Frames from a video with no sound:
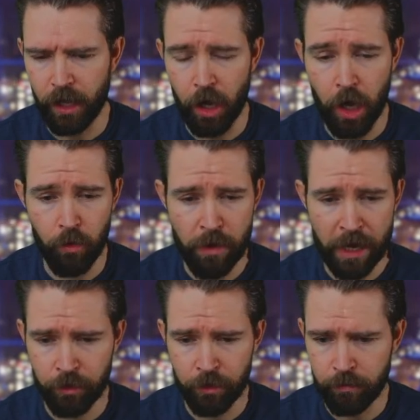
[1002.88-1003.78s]

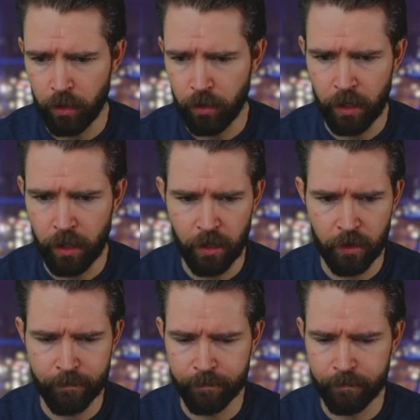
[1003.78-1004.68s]
random
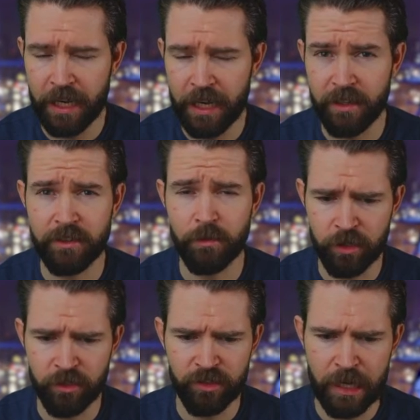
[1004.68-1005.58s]
parts, and we
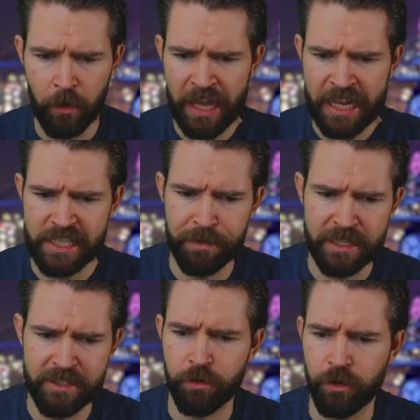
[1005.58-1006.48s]
can see how that
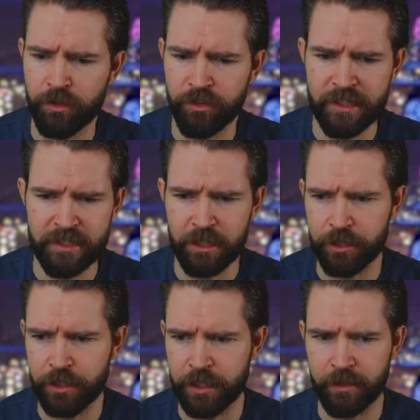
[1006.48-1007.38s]
spreads across this
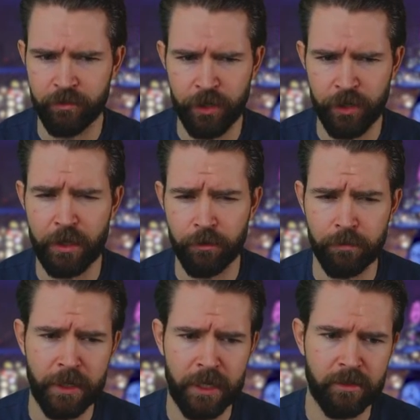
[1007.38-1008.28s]
section here for
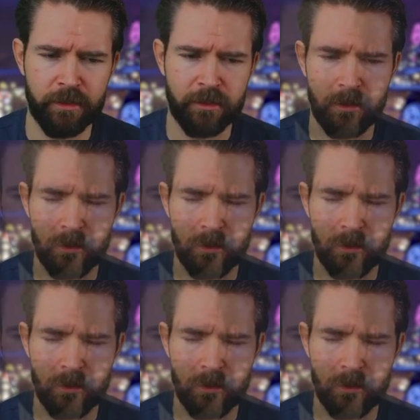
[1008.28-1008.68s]
1,000 parts.